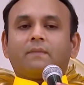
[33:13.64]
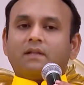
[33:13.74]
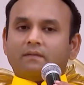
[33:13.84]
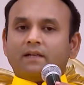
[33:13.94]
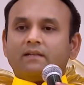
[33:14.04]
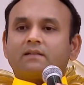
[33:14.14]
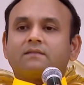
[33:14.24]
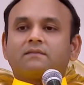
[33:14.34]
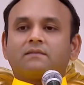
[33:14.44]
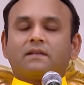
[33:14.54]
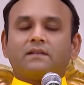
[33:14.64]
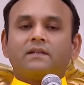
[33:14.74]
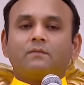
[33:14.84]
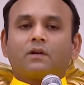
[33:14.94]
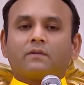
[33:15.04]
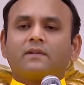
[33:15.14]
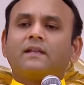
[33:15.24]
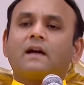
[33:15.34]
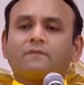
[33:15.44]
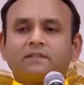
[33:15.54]
But he went and did whatever.
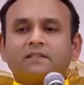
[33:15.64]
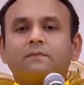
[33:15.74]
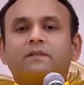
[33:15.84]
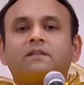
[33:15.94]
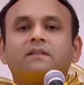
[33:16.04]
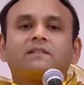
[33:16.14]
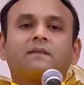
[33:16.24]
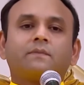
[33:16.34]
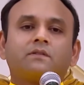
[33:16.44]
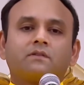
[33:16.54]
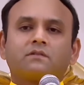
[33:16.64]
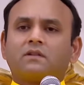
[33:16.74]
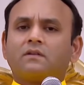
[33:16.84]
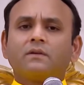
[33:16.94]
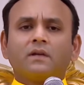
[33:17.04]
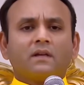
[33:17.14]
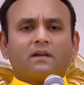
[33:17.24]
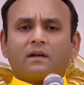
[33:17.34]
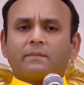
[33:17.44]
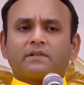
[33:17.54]
Then after that, his brother disciples also, now
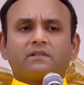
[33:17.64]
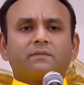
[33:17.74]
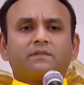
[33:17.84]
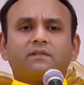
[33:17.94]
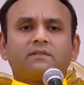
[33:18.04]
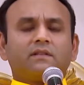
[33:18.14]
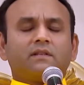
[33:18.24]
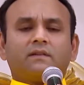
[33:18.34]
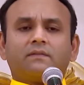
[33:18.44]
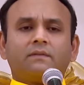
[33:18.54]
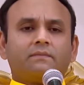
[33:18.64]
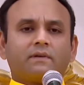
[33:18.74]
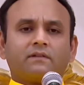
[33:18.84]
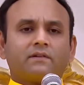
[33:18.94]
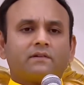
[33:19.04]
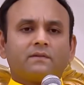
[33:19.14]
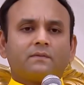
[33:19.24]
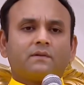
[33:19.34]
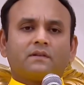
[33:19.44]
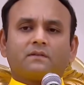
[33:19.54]
Ramakrishna Mission is there in every country of
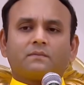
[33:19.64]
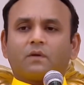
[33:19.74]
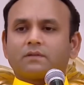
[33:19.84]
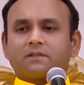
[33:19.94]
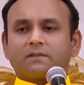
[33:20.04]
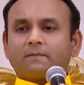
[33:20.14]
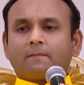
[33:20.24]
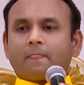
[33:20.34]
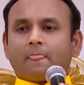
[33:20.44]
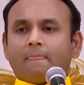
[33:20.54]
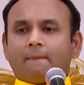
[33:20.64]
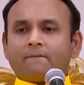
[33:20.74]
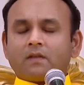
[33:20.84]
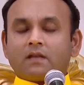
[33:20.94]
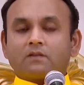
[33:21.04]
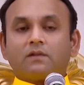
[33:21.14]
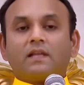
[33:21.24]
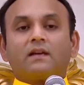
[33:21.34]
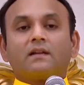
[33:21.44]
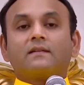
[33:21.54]
the world almost. So
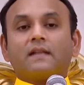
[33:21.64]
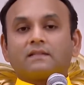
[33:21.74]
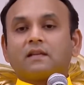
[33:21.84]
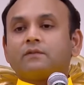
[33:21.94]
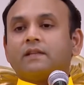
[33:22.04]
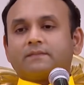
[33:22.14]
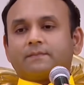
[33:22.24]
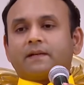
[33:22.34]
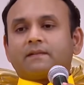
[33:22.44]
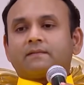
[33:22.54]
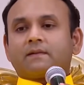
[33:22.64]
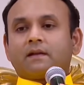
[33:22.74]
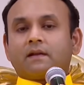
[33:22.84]
that's how they spread.